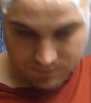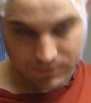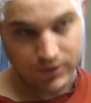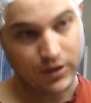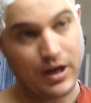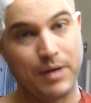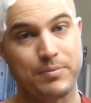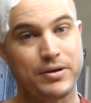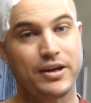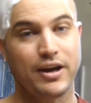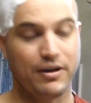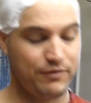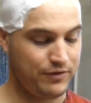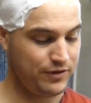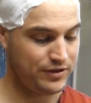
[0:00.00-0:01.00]
But you gotta be
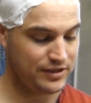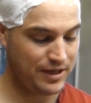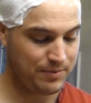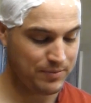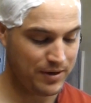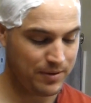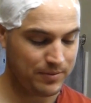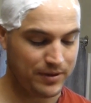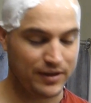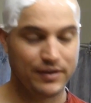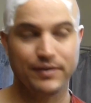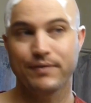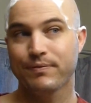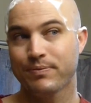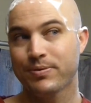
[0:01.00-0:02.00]
careful because that baby,
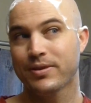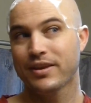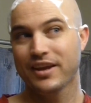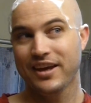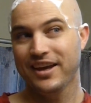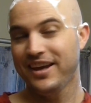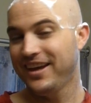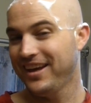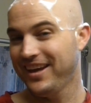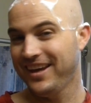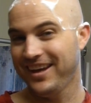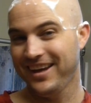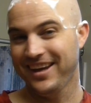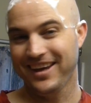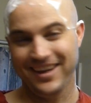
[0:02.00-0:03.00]

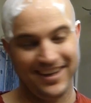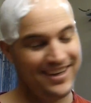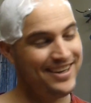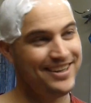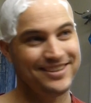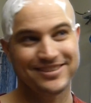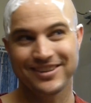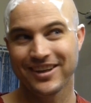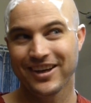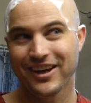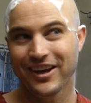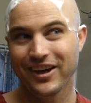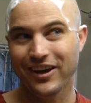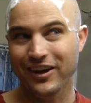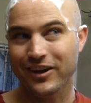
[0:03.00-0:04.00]
it is
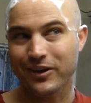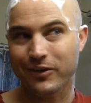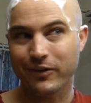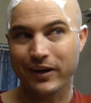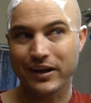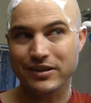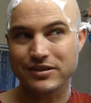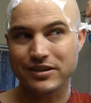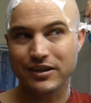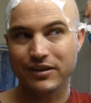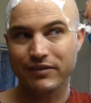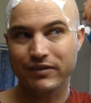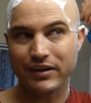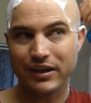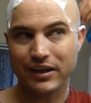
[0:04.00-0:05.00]

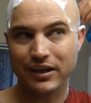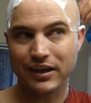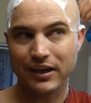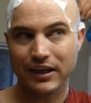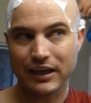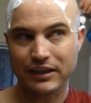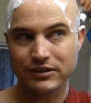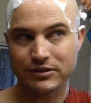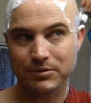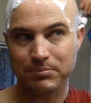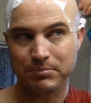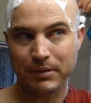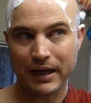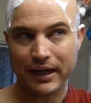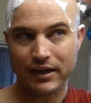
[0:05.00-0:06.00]
aggressive and it has
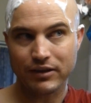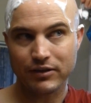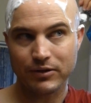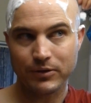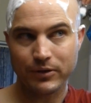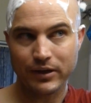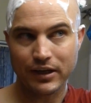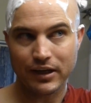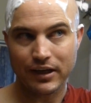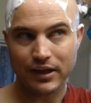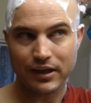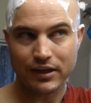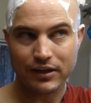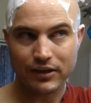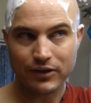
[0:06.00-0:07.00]
some bite to it,
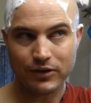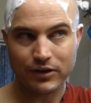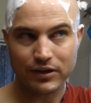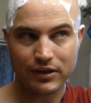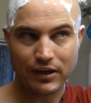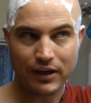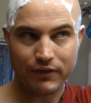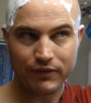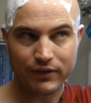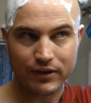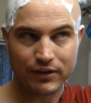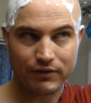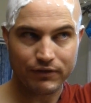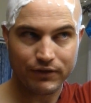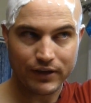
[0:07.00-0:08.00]
and you can
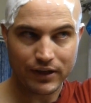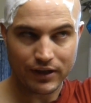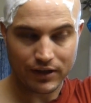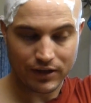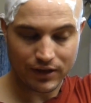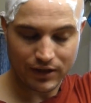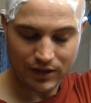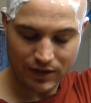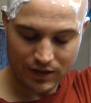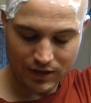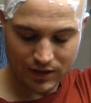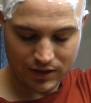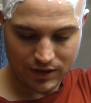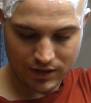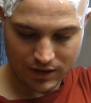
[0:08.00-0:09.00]
definitely feel
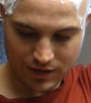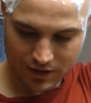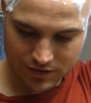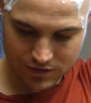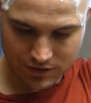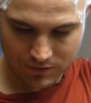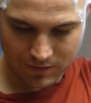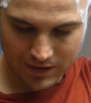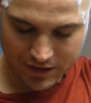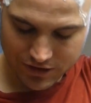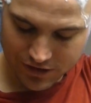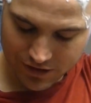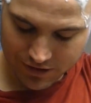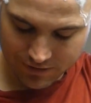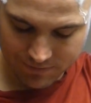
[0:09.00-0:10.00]
its
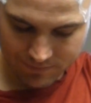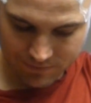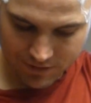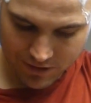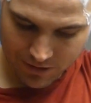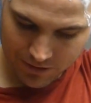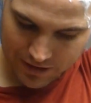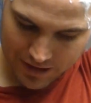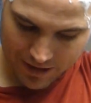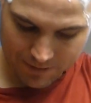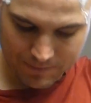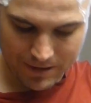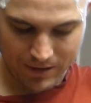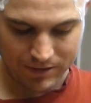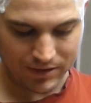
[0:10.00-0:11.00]
aggression. No doubt
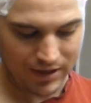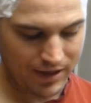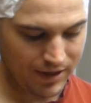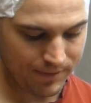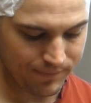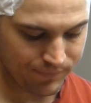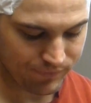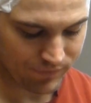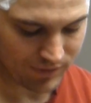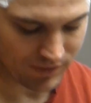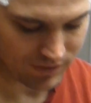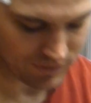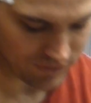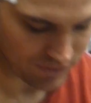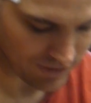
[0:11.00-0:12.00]
about that.
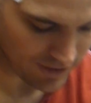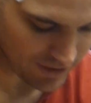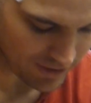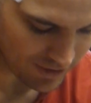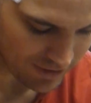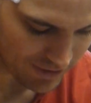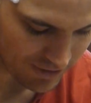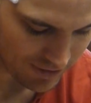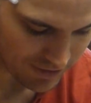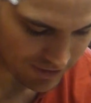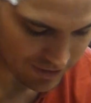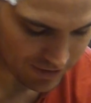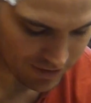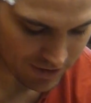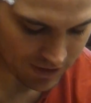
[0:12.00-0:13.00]
So you gotta
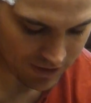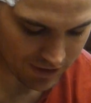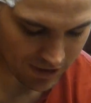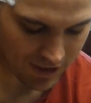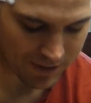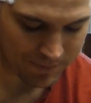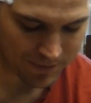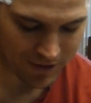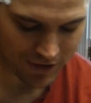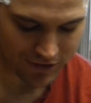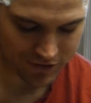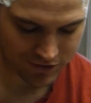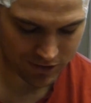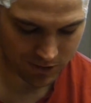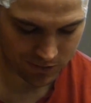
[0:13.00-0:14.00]
be on
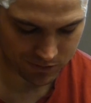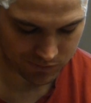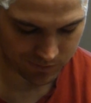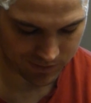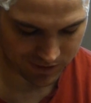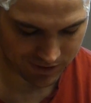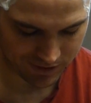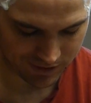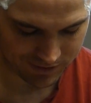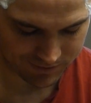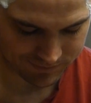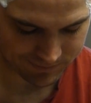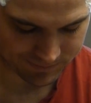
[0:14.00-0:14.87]
your toes with it.